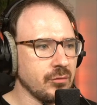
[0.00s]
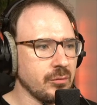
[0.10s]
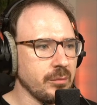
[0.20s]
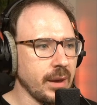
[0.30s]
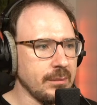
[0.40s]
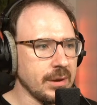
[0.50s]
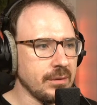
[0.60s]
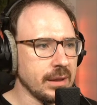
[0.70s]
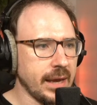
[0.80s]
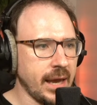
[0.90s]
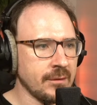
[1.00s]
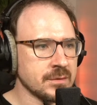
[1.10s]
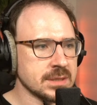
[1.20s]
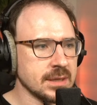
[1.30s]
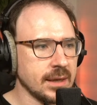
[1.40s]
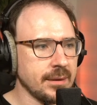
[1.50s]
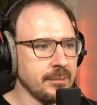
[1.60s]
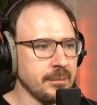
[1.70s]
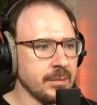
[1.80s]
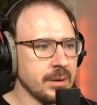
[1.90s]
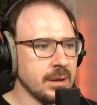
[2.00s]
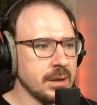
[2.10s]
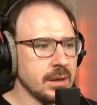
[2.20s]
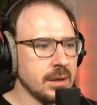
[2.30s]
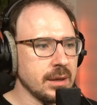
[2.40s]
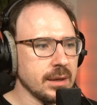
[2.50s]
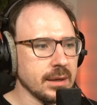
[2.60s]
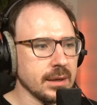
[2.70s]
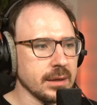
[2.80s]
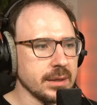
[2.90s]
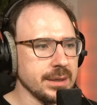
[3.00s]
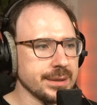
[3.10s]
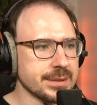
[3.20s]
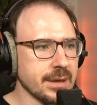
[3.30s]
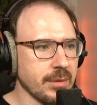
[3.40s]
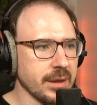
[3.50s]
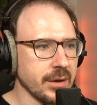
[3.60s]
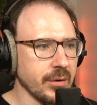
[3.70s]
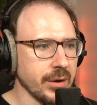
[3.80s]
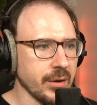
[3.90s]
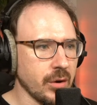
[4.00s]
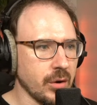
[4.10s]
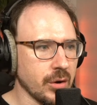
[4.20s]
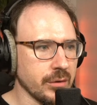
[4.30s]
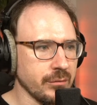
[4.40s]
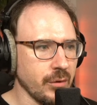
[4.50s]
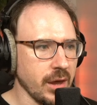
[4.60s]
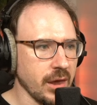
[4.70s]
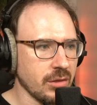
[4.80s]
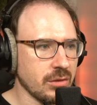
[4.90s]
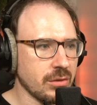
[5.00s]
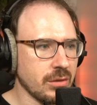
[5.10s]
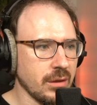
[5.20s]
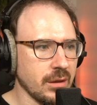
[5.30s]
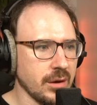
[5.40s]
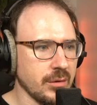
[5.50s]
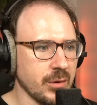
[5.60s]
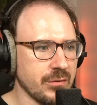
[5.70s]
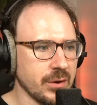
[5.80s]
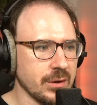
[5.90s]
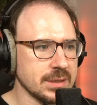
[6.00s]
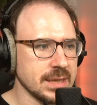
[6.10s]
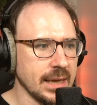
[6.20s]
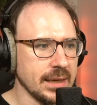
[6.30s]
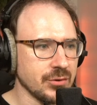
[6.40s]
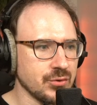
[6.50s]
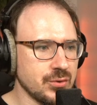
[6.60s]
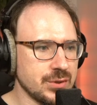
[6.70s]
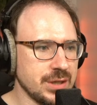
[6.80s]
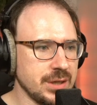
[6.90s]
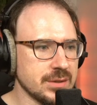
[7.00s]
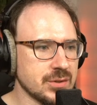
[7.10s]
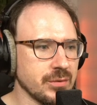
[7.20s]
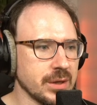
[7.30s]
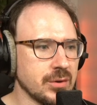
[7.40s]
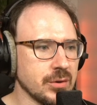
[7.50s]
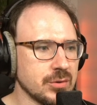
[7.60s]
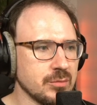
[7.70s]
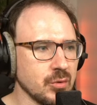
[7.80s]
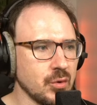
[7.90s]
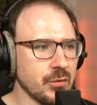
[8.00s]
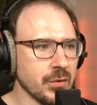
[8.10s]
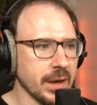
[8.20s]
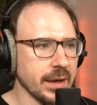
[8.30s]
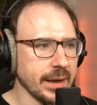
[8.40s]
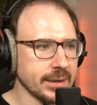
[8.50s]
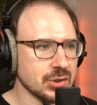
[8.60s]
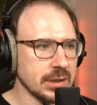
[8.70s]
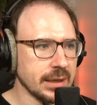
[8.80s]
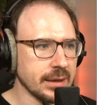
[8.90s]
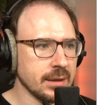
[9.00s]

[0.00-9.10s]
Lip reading: maybe we'll have some here something going on with her daily routine, so we could move that actually